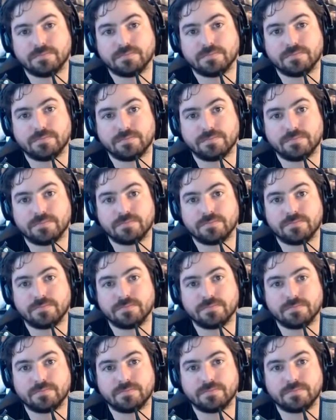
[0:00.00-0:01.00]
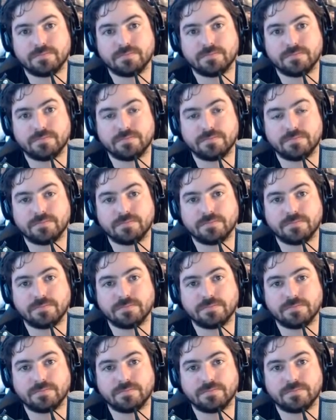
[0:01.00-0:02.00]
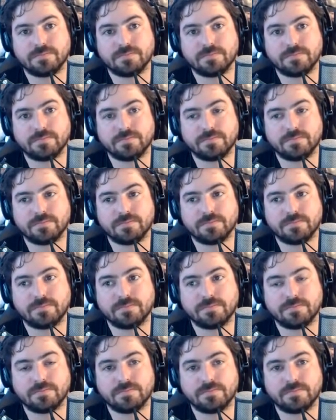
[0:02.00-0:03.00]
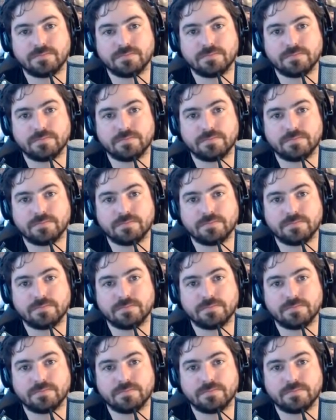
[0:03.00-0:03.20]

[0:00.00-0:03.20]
The person shown says nothing.